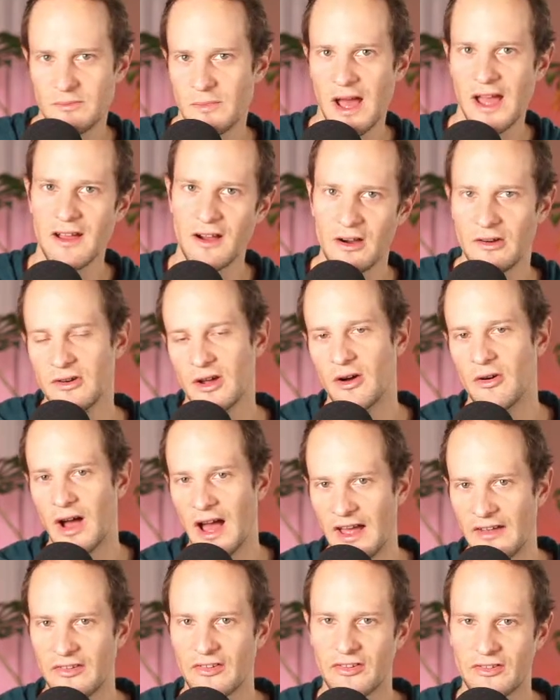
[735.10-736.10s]
my own
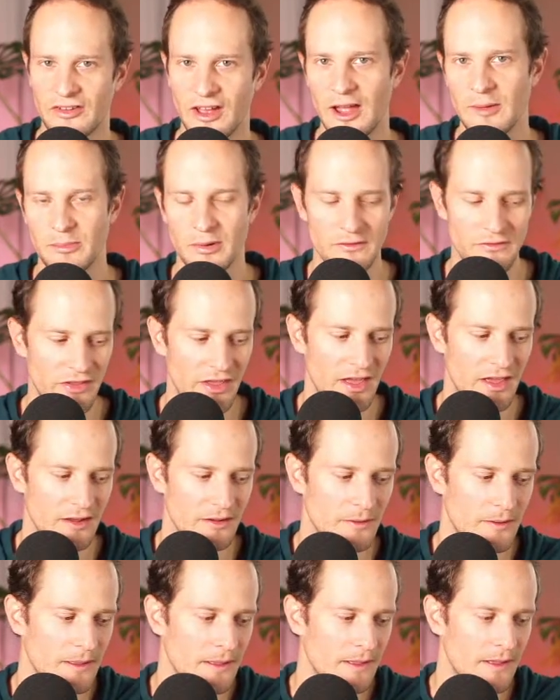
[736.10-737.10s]
OS type of
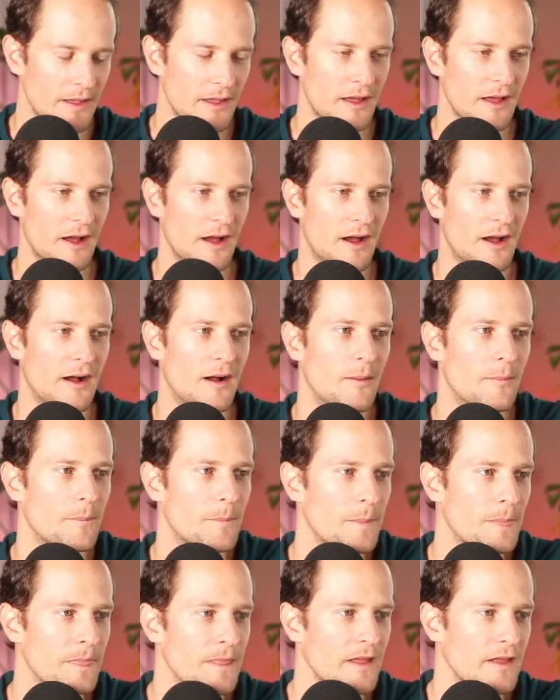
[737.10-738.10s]
thing.
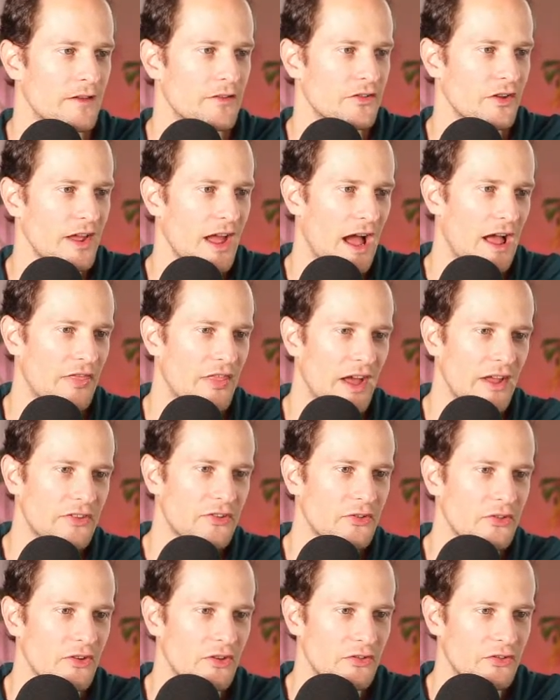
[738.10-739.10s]
So yeah,
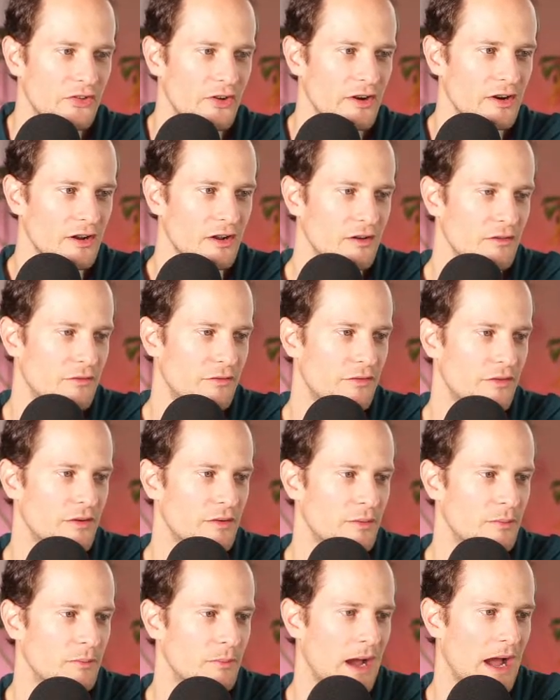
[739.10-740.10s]
that's sort of
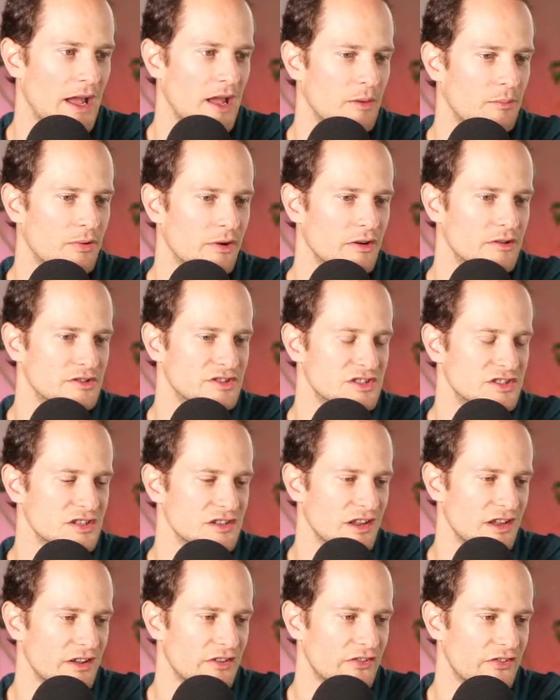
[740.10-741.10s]
my approach to
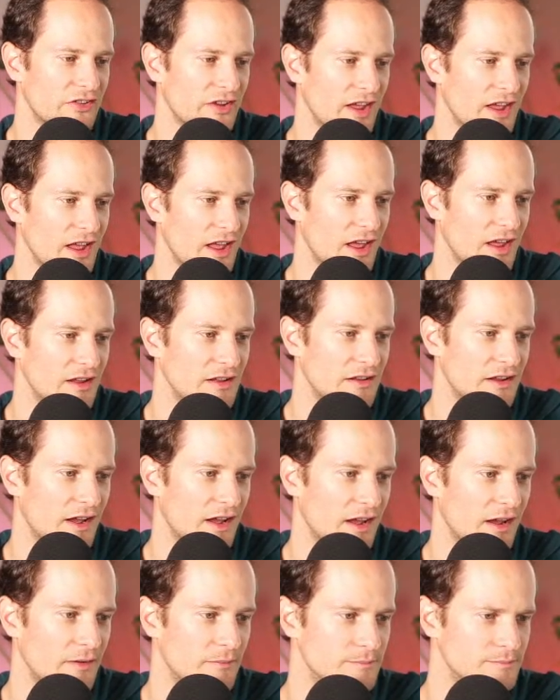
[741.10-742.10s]
this, and
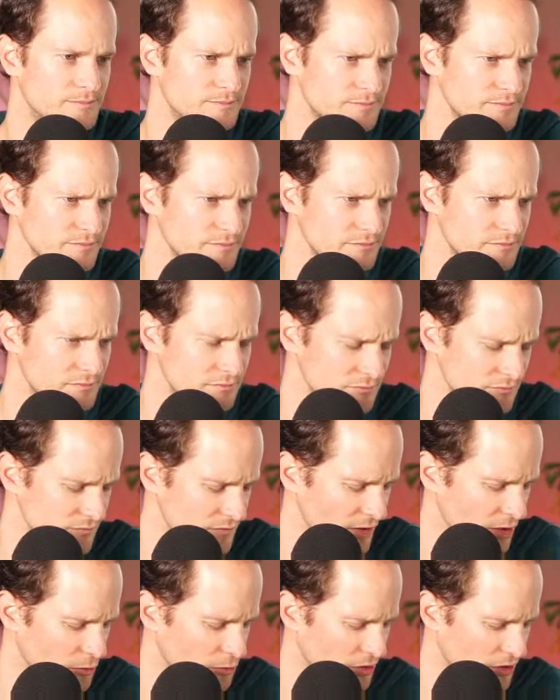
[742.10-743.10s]

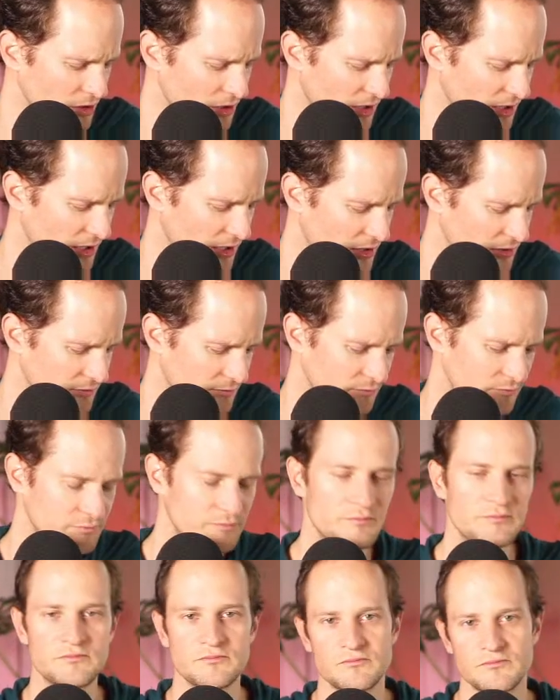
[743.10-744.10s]
we'll
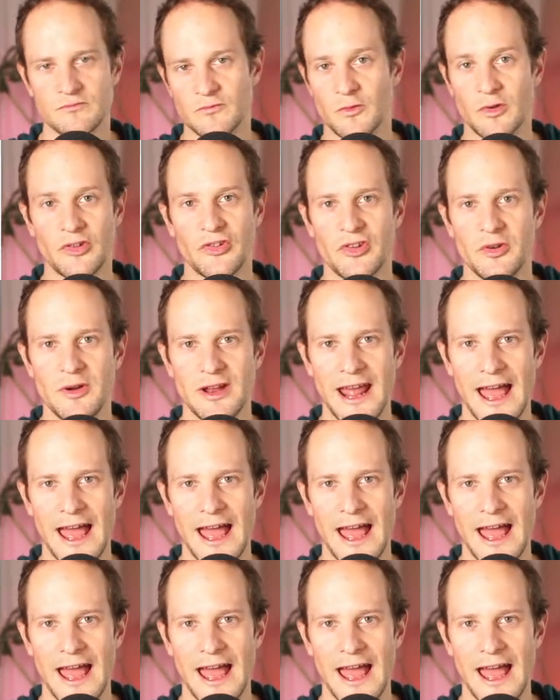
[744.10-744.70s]
see what